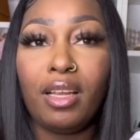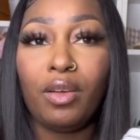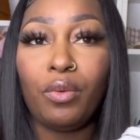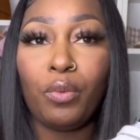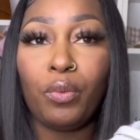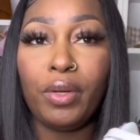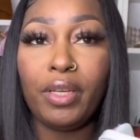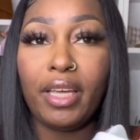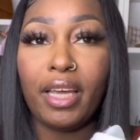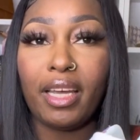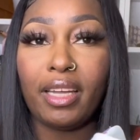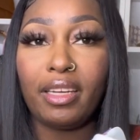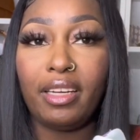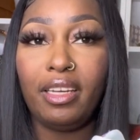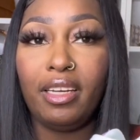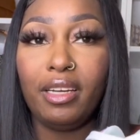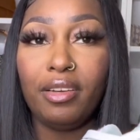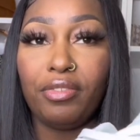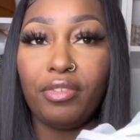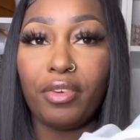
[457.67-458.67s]
We got
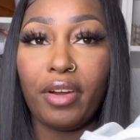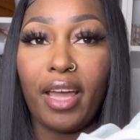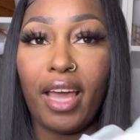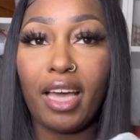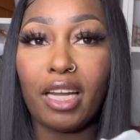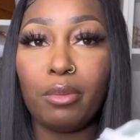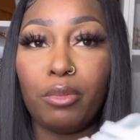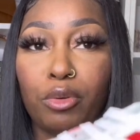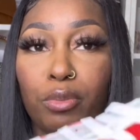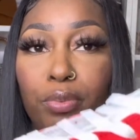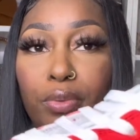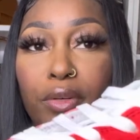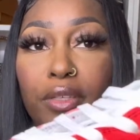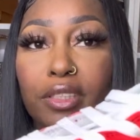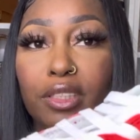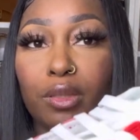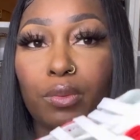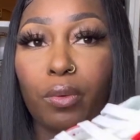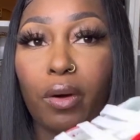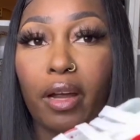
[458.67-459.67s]
different animal
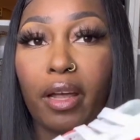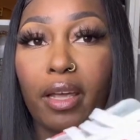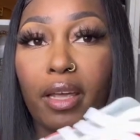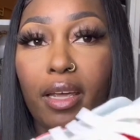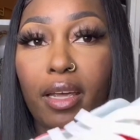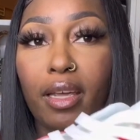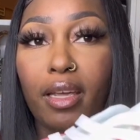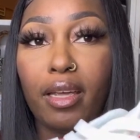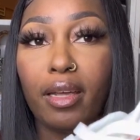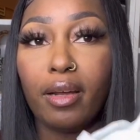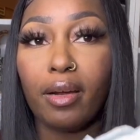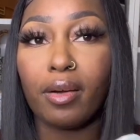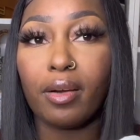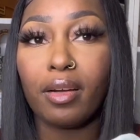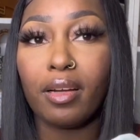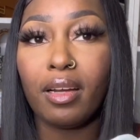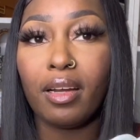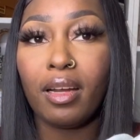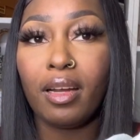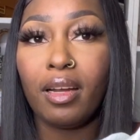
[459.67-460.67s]
prints right here.
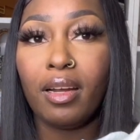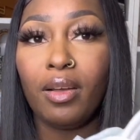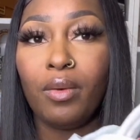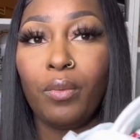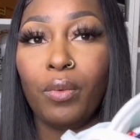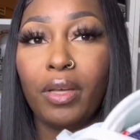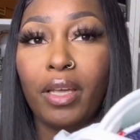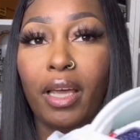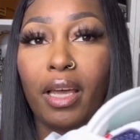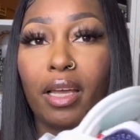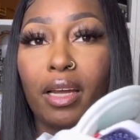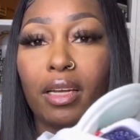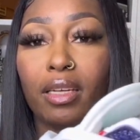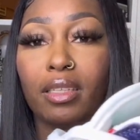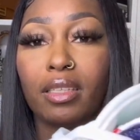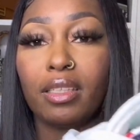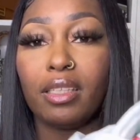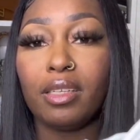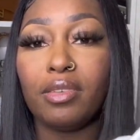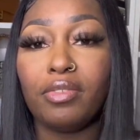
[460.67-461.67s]
We got
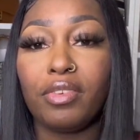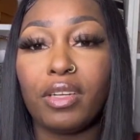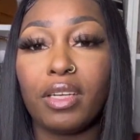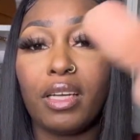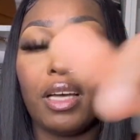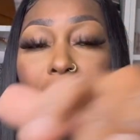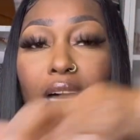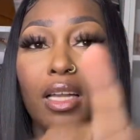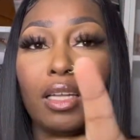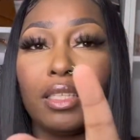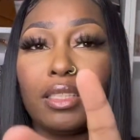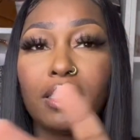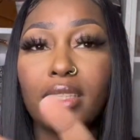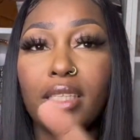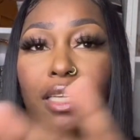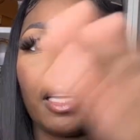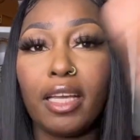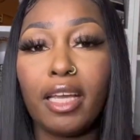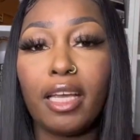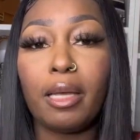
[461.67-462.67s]
different color
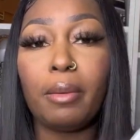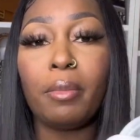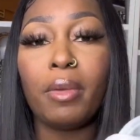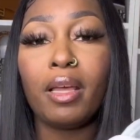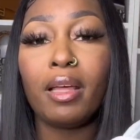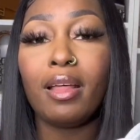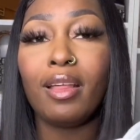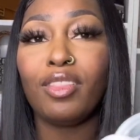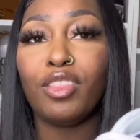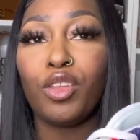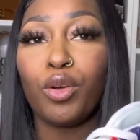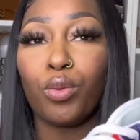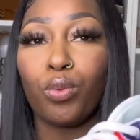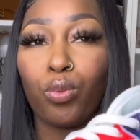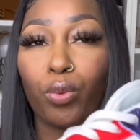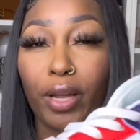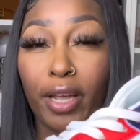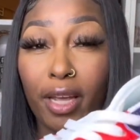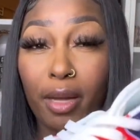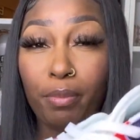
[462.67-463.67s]
scheme. The
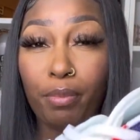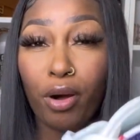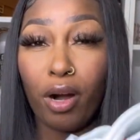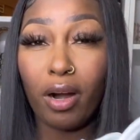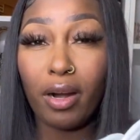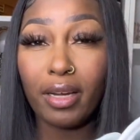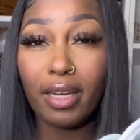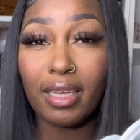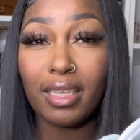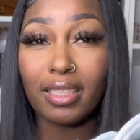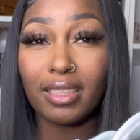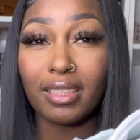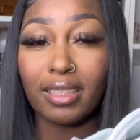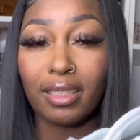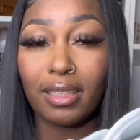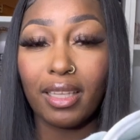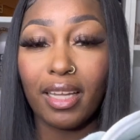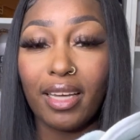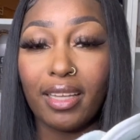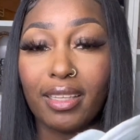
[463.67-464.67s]
red part is
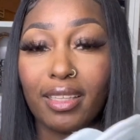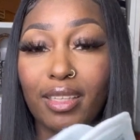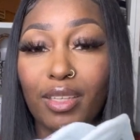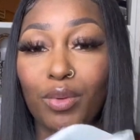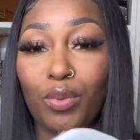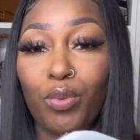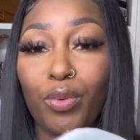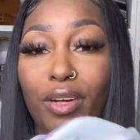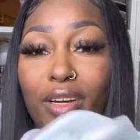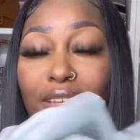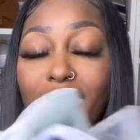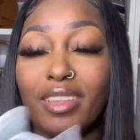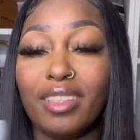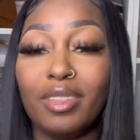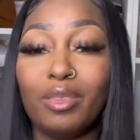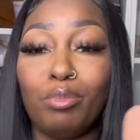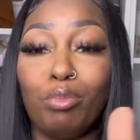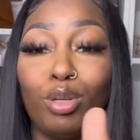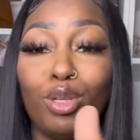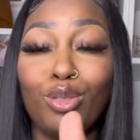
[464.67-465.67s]
leather, where the
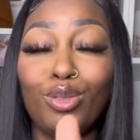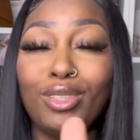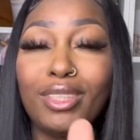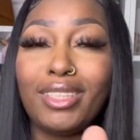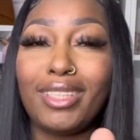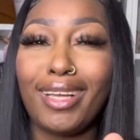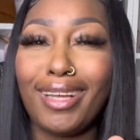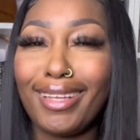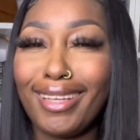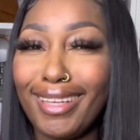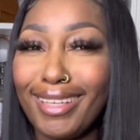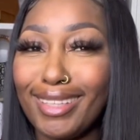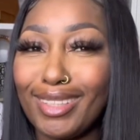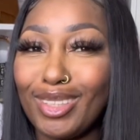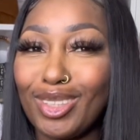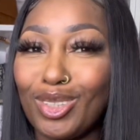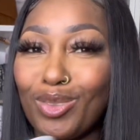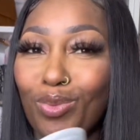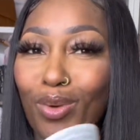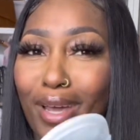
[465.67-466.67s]
blue check
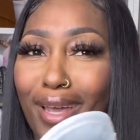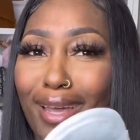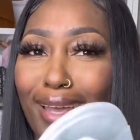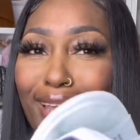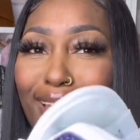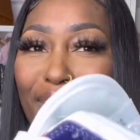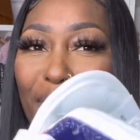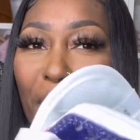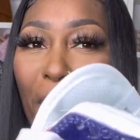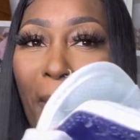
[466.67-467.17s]
is suede.